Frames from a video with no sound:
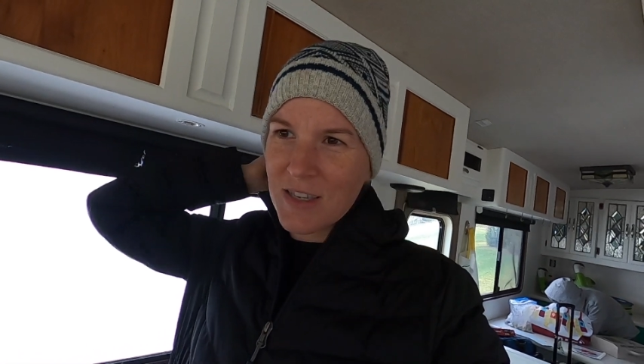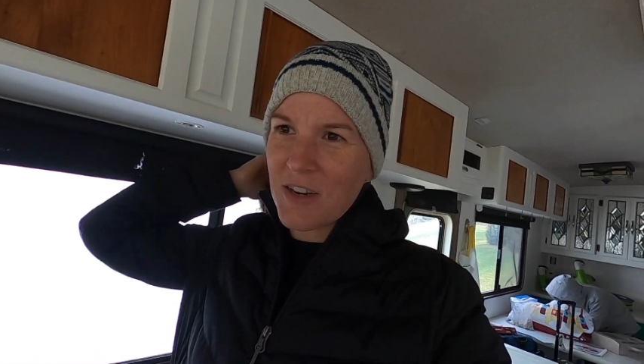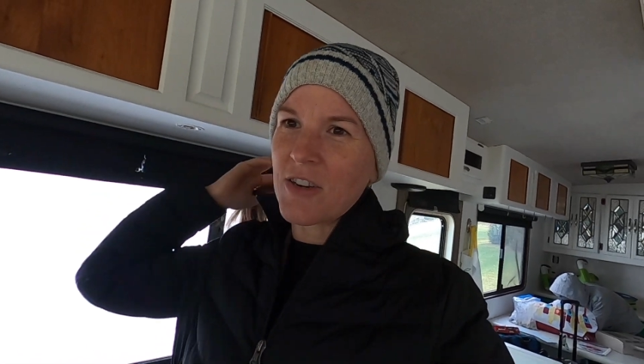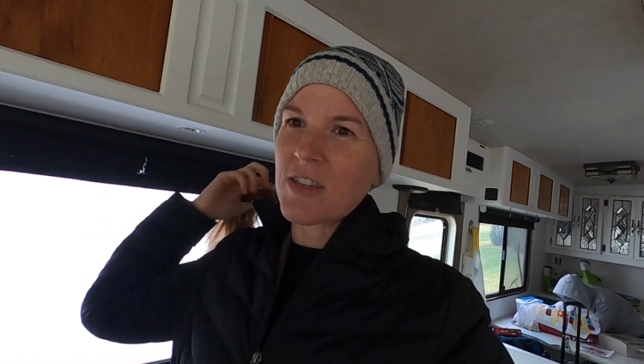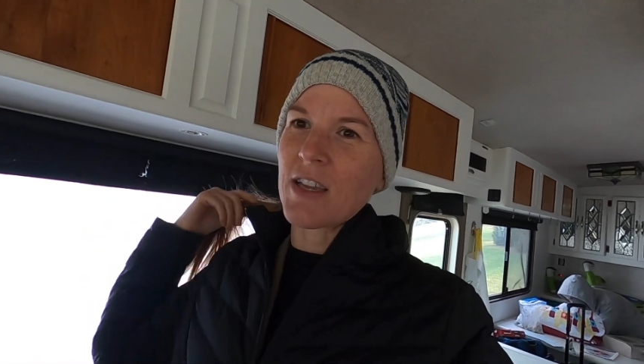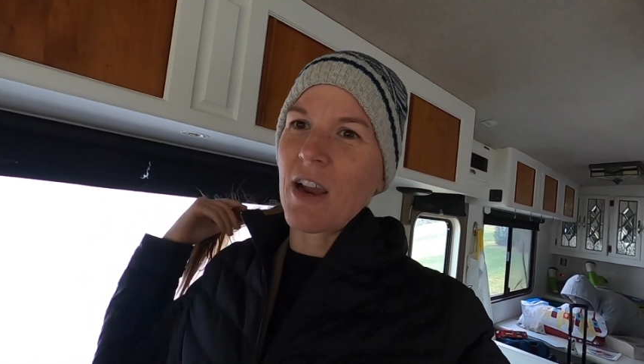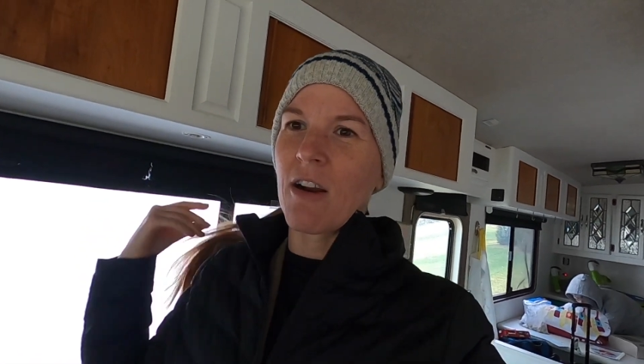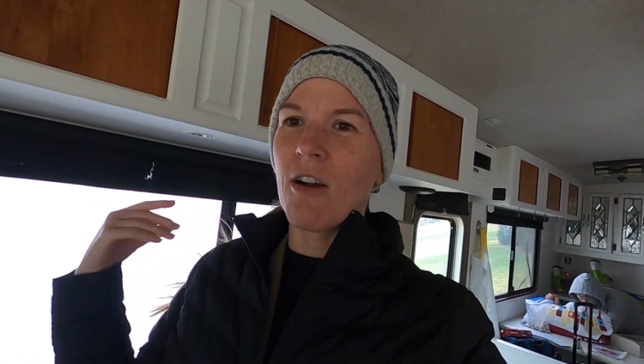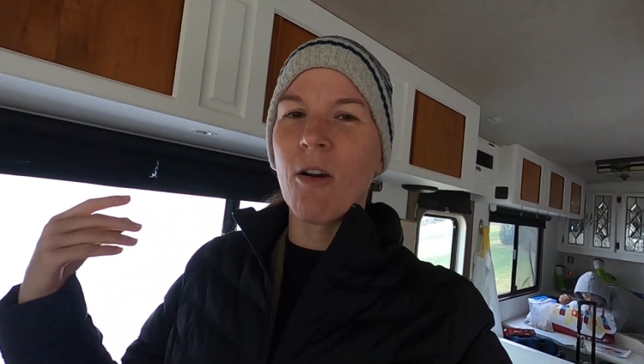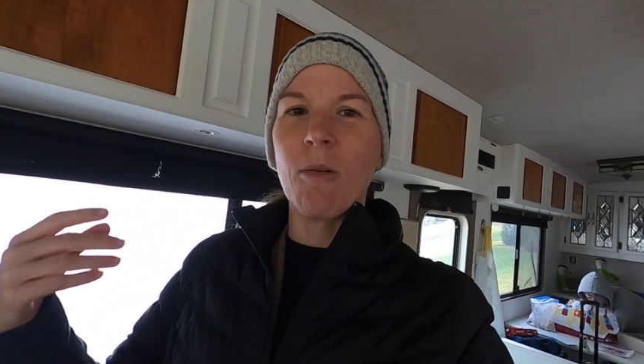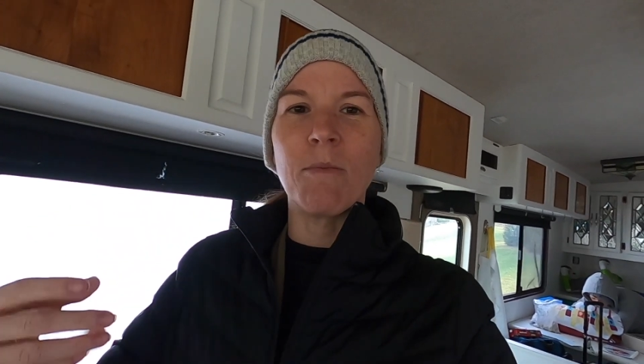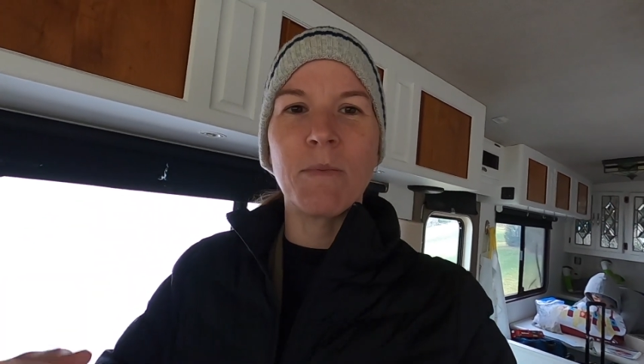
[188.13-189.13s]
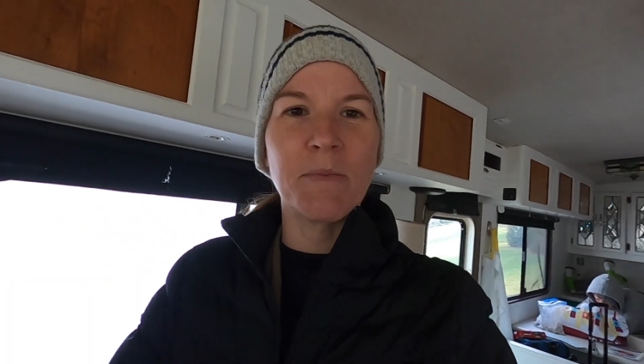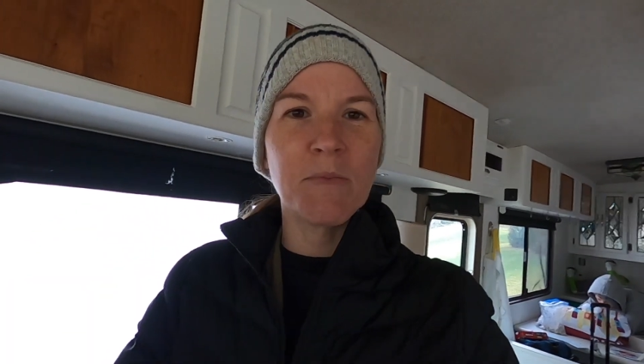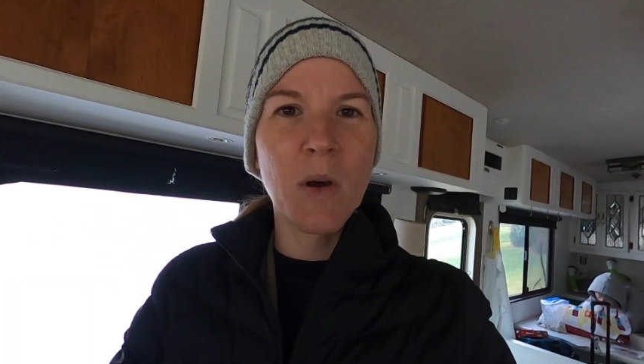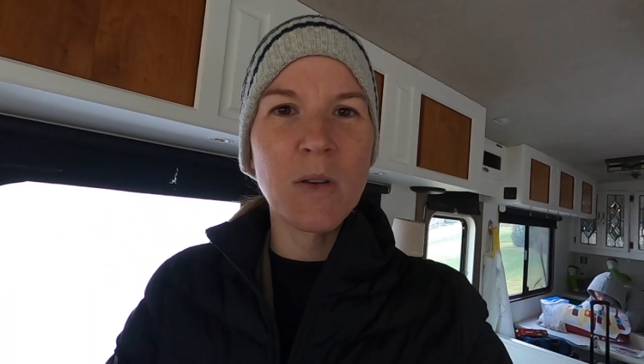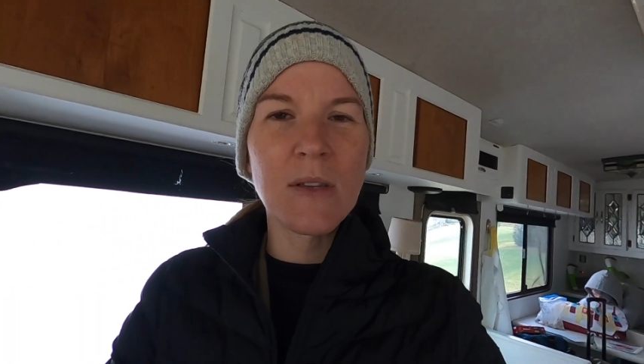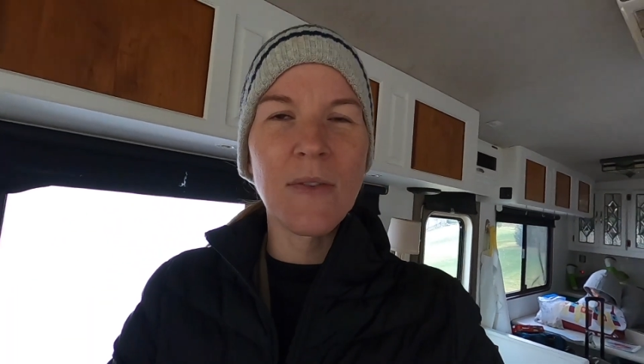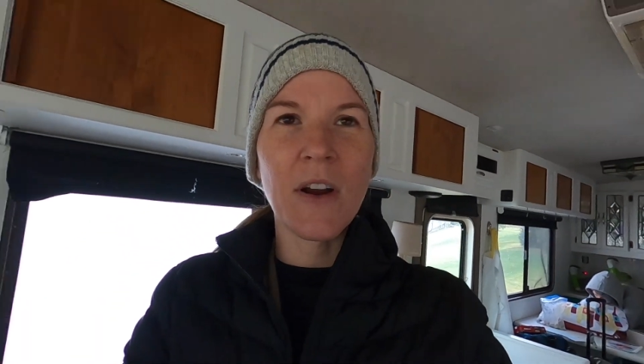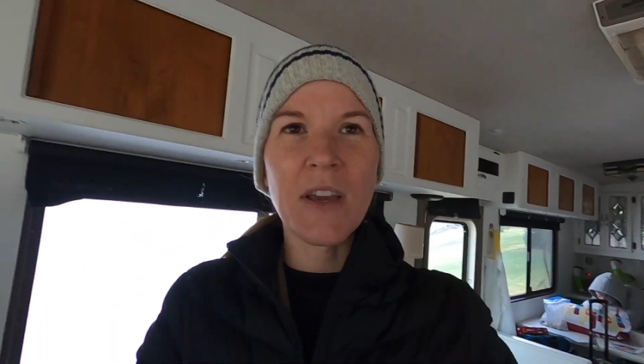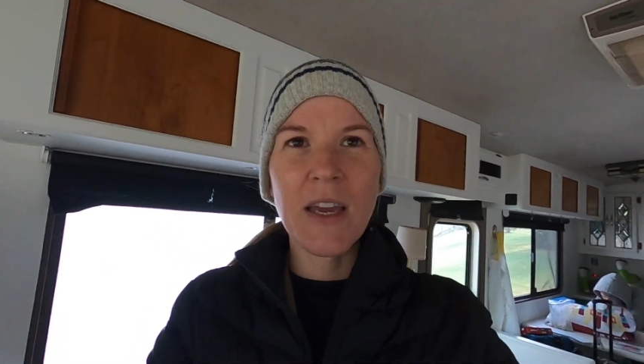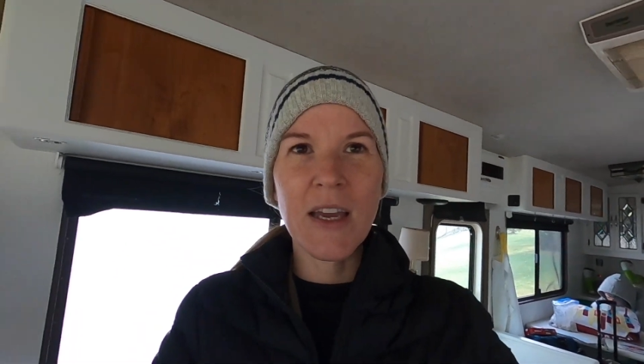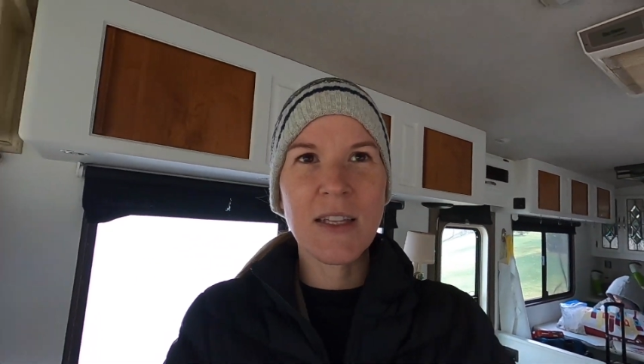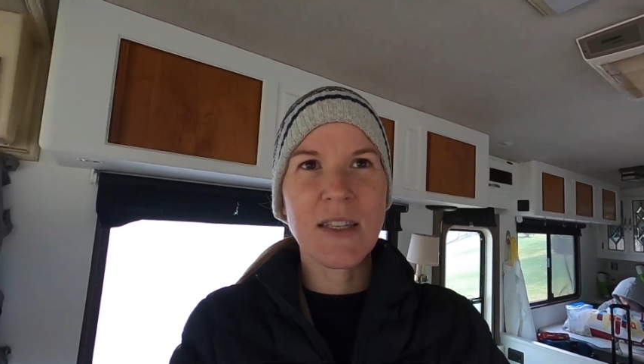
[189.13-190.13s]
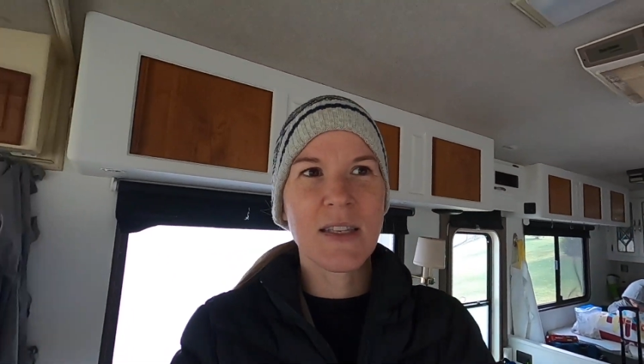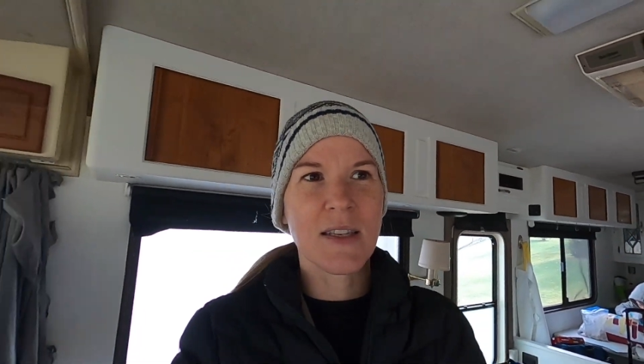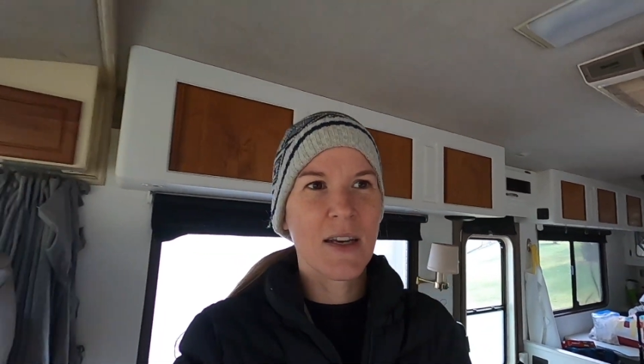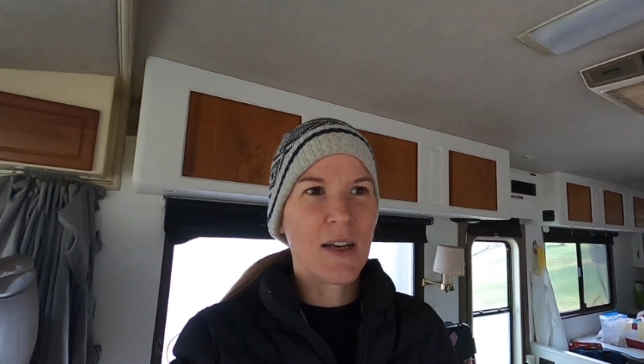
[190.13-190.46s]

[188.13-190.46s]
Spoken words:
seriously our home. Most of our kids,